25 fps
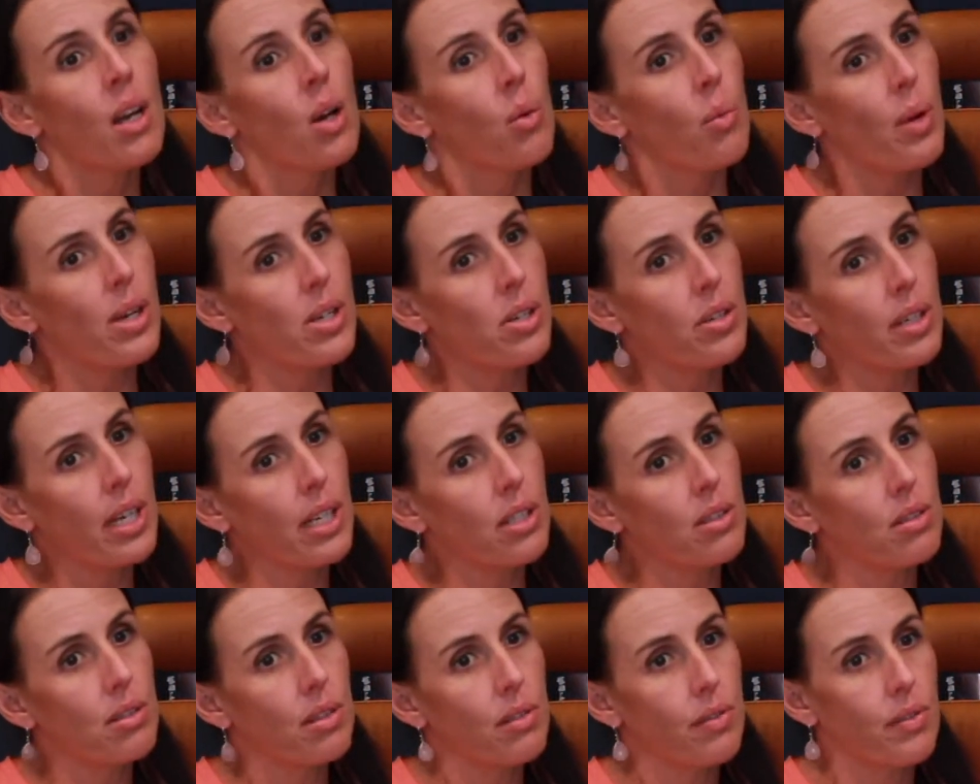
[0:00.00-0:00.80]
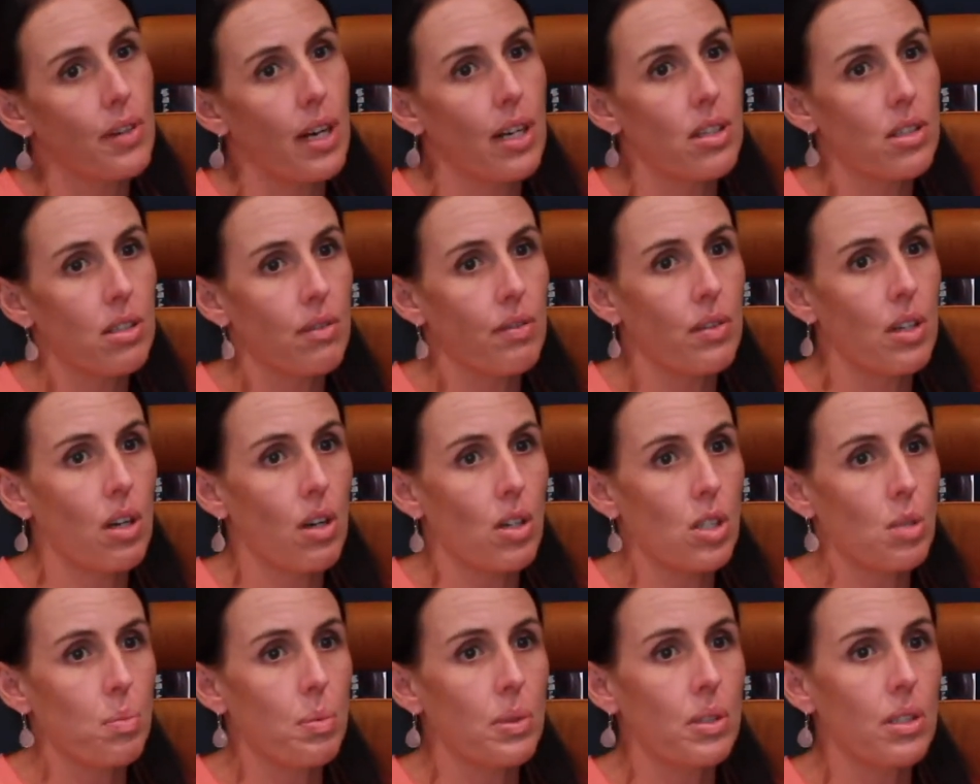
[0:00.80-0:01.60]
When you get to the front of the
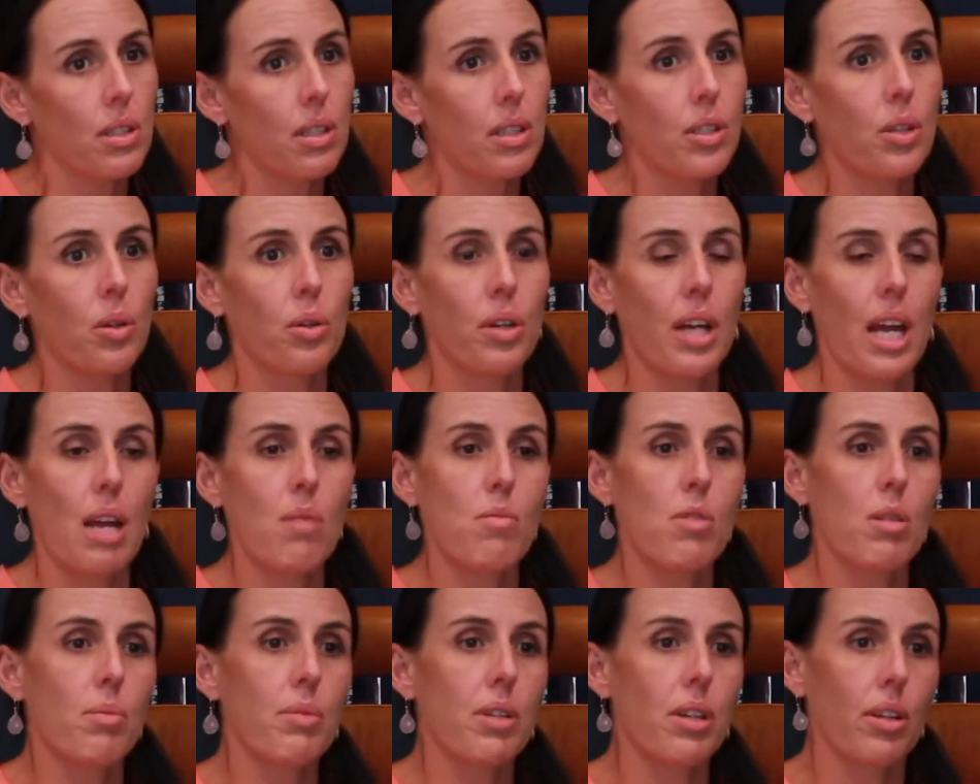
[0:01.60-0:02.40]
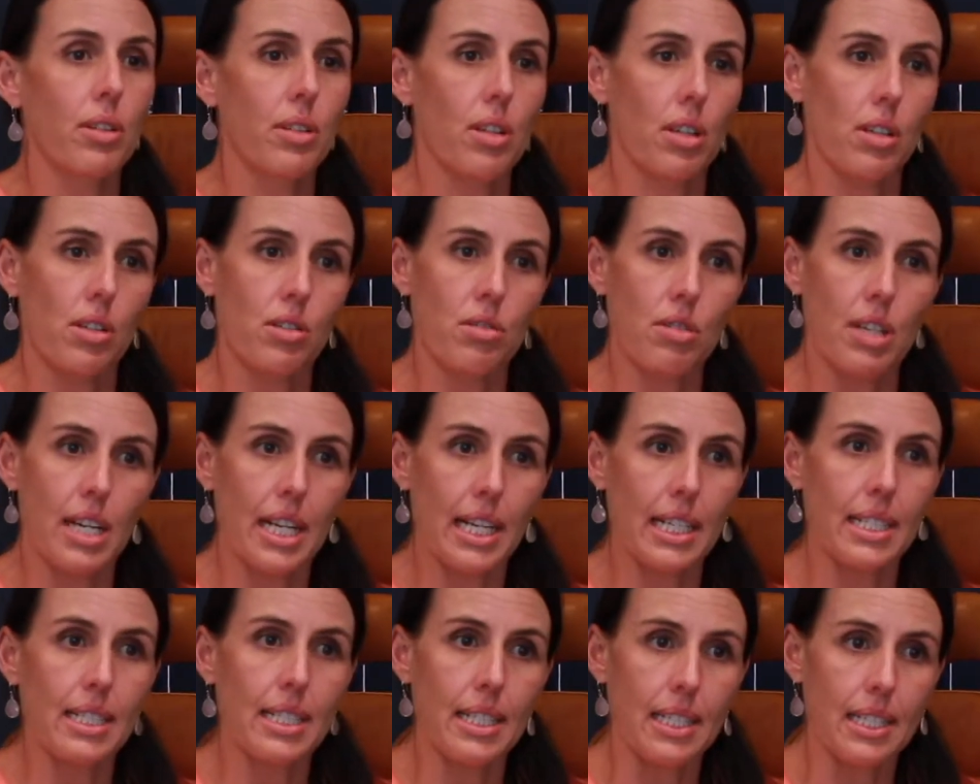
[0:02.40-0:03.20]
hospital, your name will be on Dr.
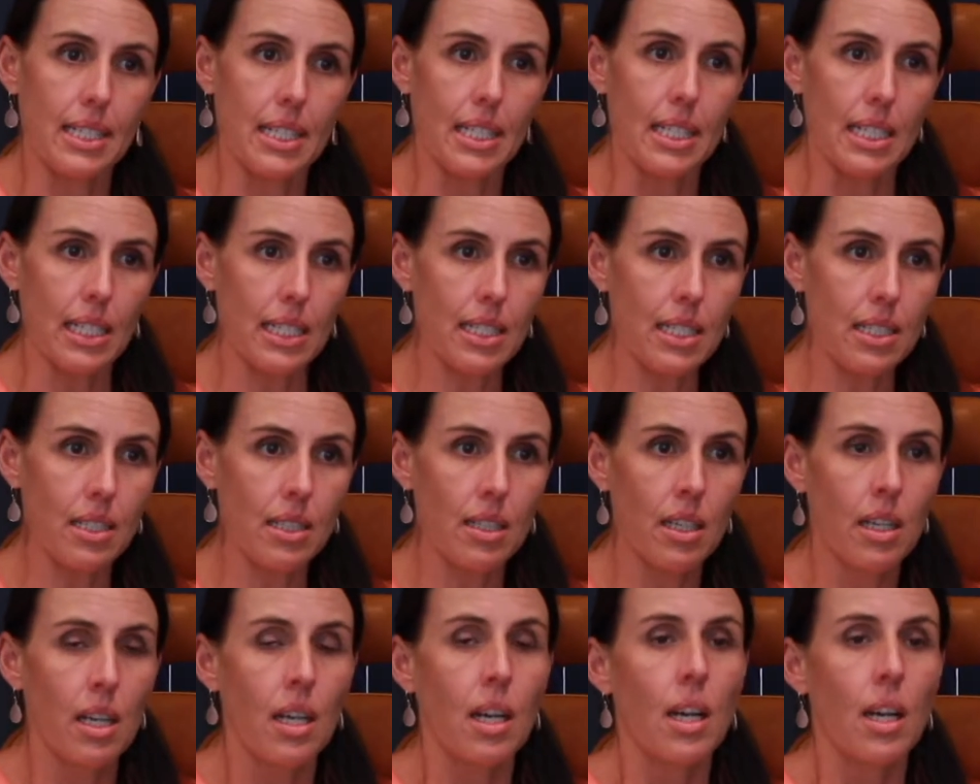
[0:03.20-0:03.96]
Aleksic's list.